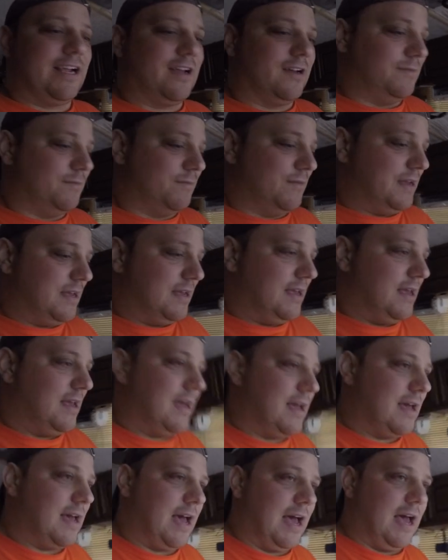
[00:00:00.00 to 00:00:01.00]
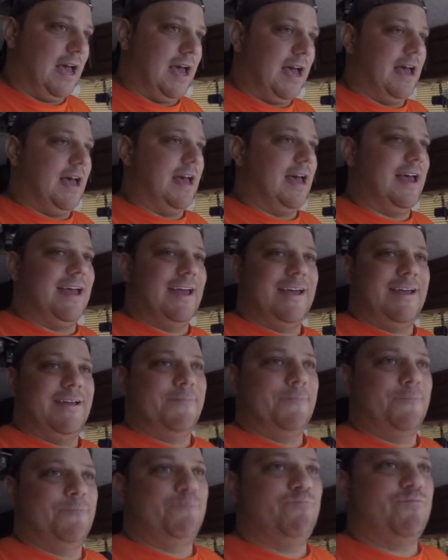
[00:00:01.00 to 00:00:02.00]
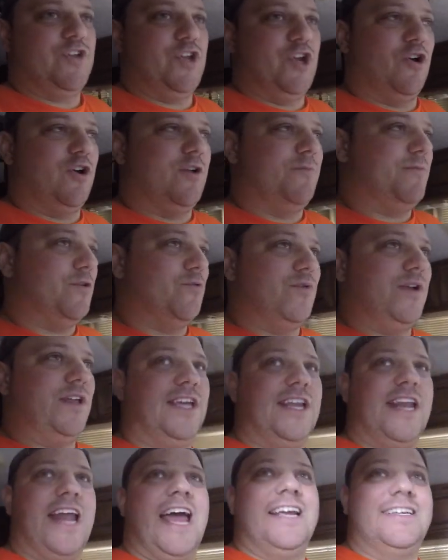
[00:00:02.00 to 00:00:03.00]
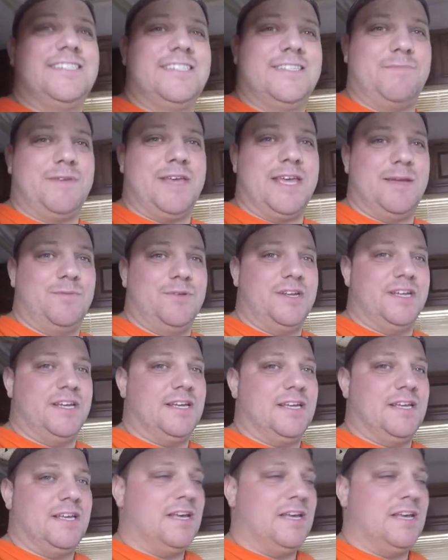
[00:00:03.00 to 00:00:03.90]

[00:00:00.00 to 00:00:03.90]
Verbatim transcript: them. Uh, you know, it'd be really nice to be able to